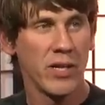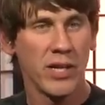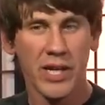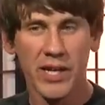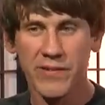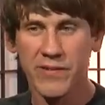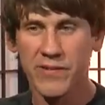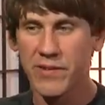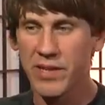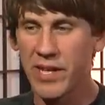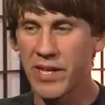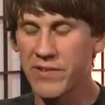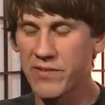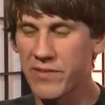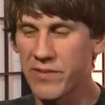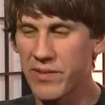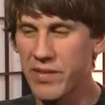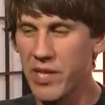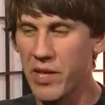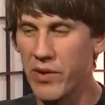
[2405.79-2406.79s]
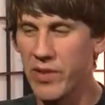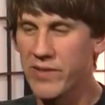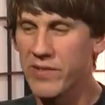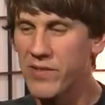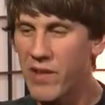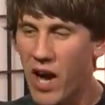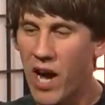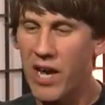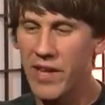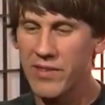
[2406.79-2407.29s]
It's it's you know it's
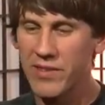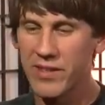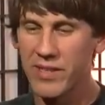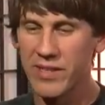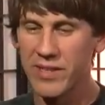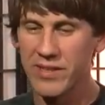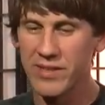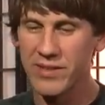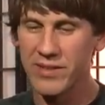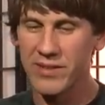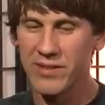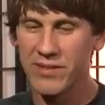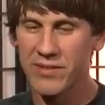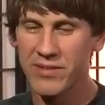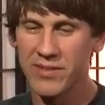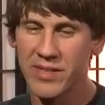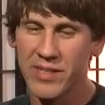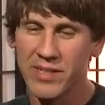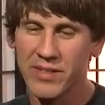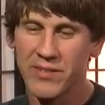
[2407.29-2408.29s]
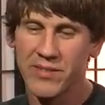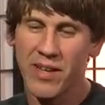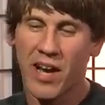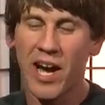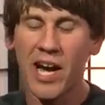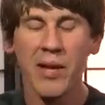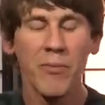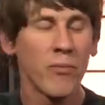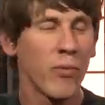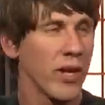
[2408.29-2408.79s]
not the the
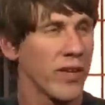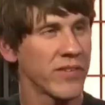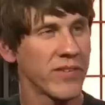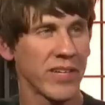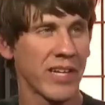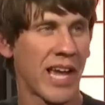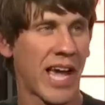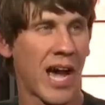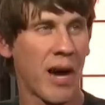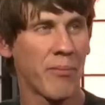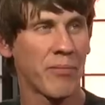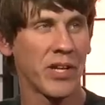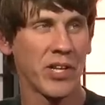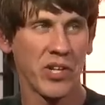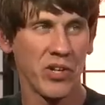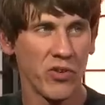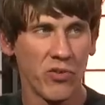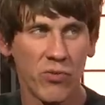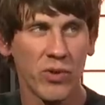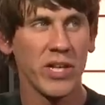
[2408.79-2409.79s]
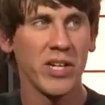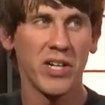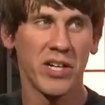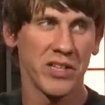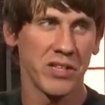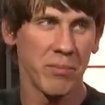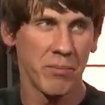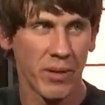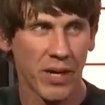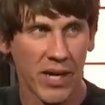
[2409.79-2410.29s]
time wasting app that you read
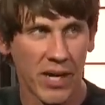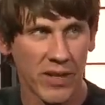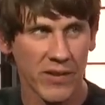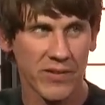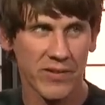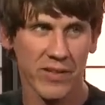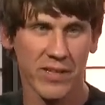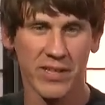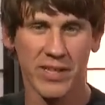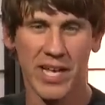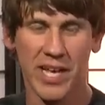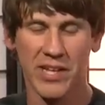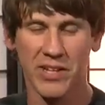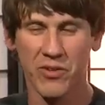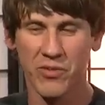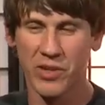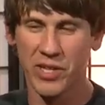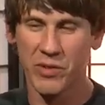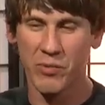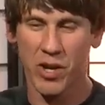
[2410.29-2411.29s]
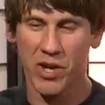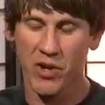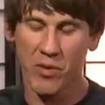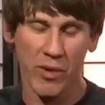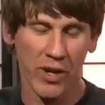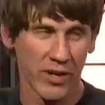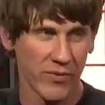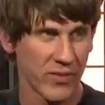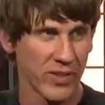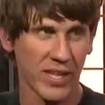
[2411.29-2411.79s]
on the bus and that you read while you're
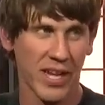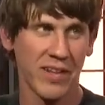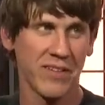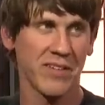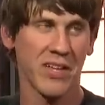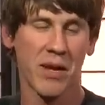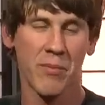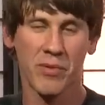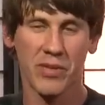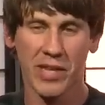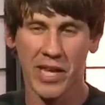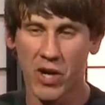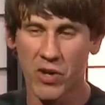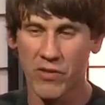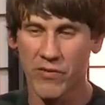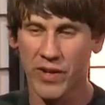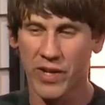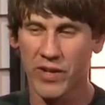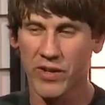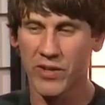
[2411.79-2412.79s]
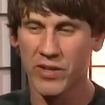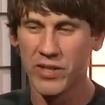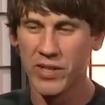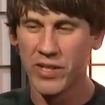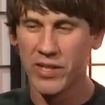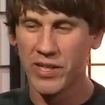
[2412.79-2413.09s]
waiting for the ATM or the elevator.